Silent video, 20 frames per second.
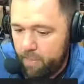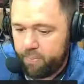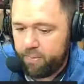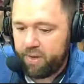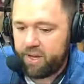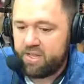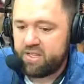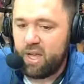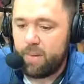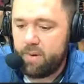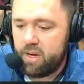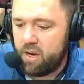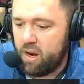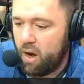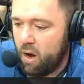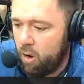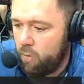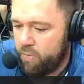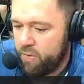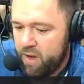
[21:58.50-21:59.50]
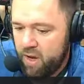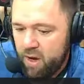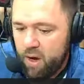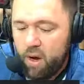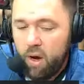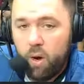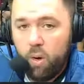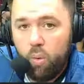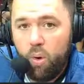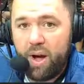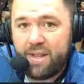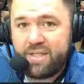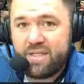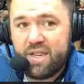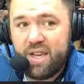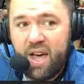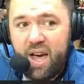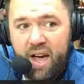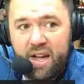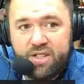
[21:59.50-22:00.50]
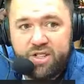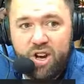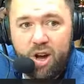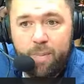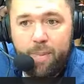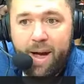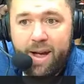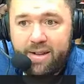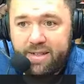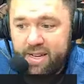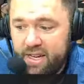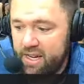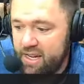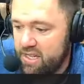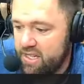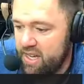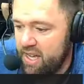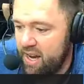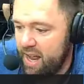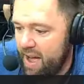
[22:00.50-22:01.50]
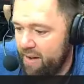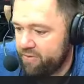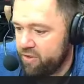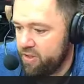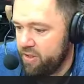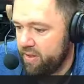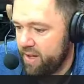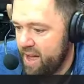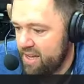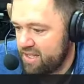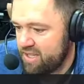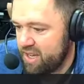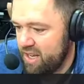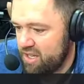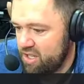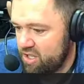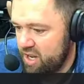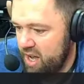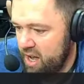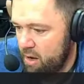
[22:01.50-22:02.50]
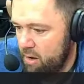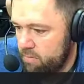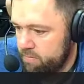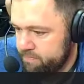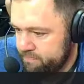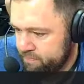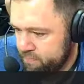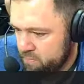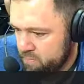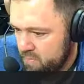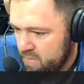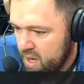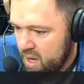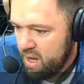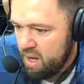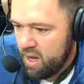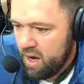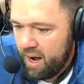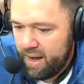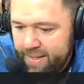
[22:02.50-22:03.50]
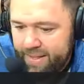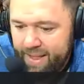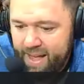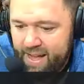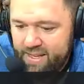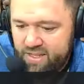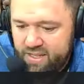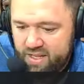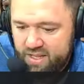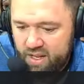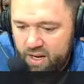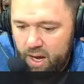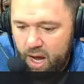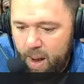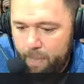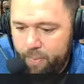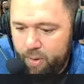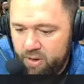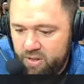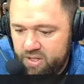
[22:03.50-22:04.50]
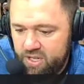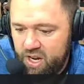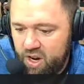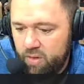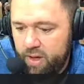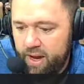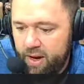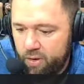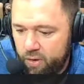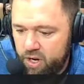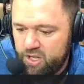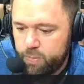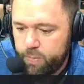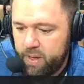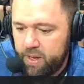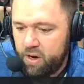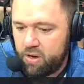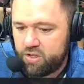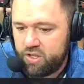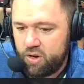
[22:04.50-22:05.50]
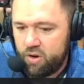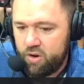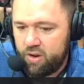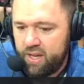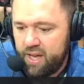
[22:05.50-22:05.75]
it, please let me know what Jeremiah Dickey did after the last touchdown. Unless it's an upper tier like Chris Peterson or